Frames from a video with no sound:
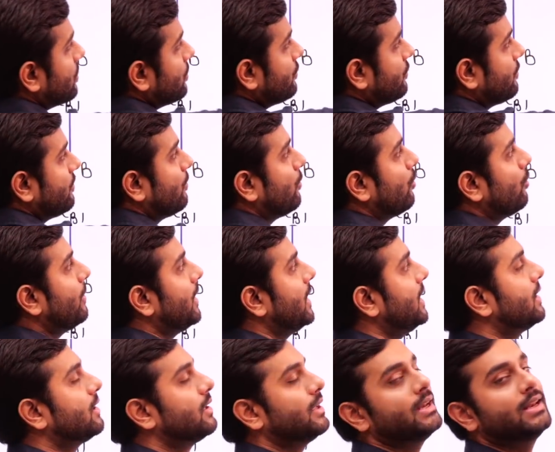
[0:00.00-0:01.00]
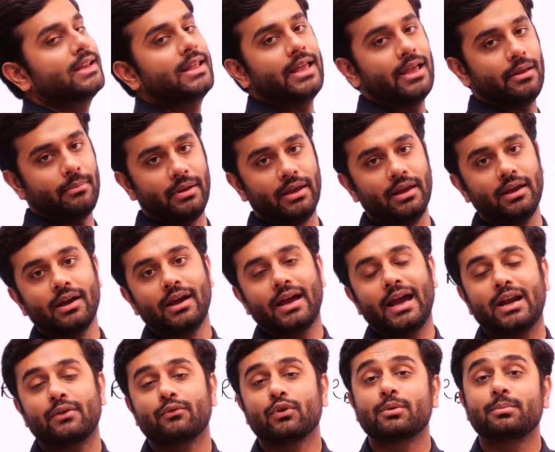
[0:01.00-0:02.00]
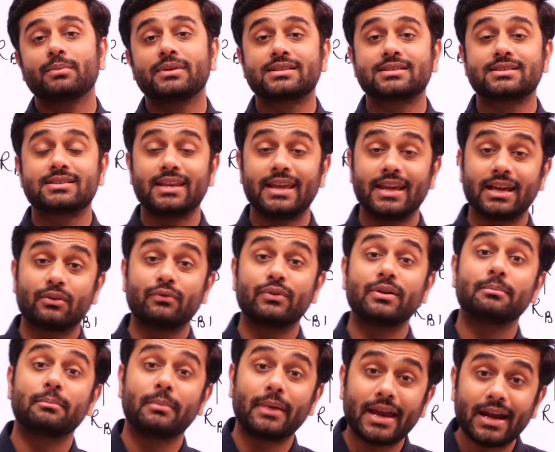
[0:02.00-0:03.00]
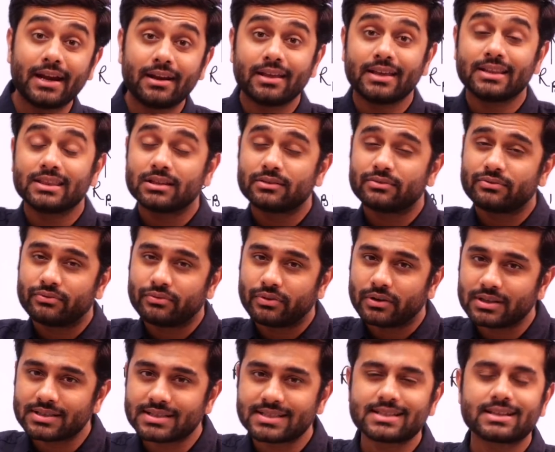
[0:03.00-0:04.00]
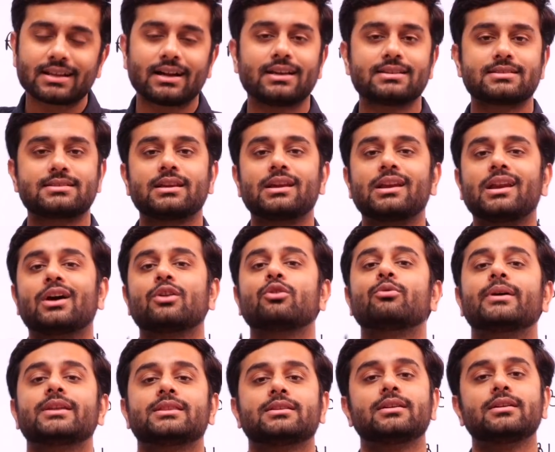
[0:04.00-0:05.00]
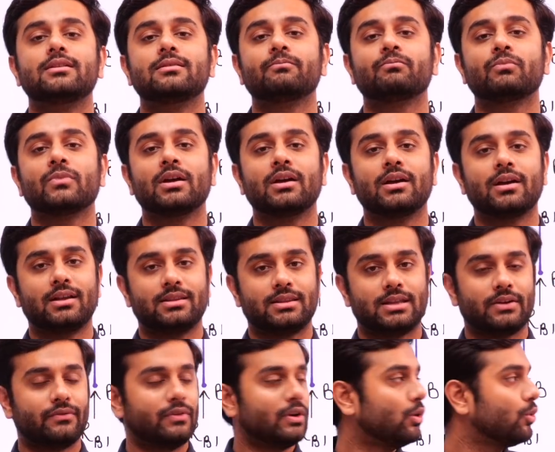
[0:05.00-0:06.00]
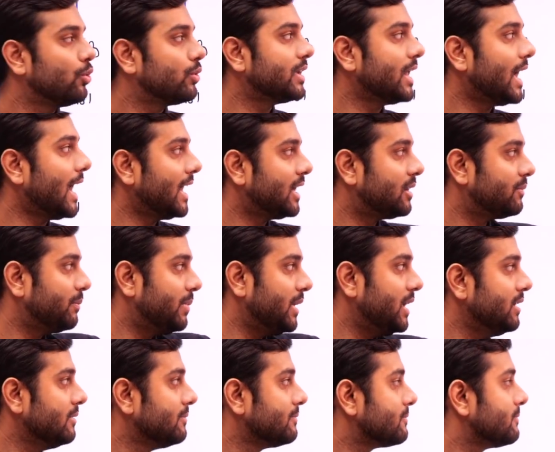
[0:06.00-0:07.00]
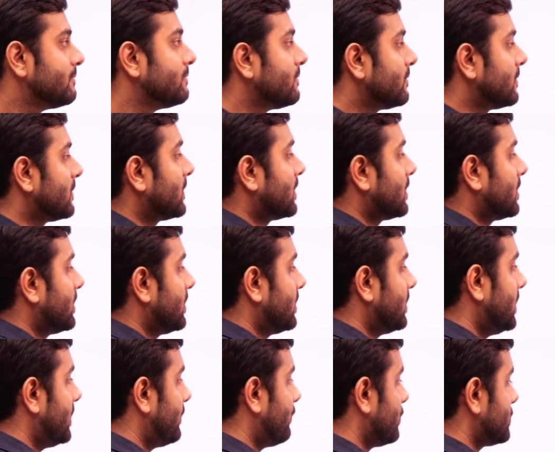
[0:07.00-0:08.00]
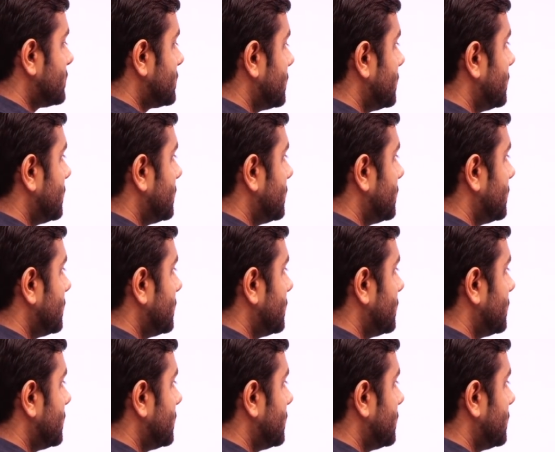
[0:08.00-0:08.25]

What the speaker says: of moment in AB. And what mistake we made in the first Castigliano method? That we looked at P, it was